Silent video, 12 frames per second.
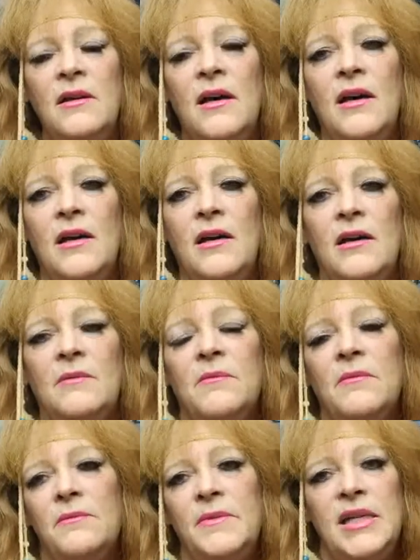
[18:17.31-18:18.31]

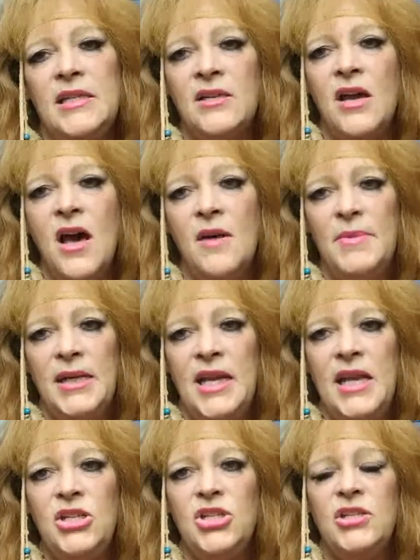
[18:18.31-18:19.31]
um, these
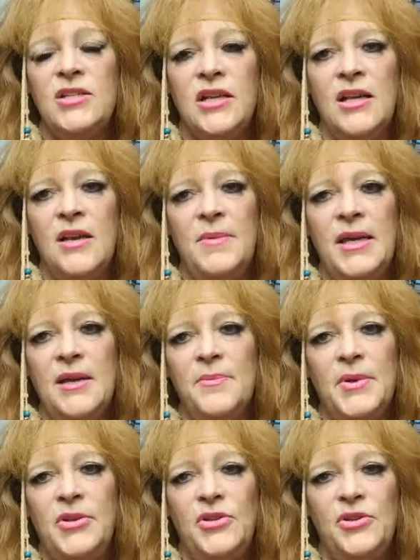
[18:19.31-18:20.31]
combinations and coming up with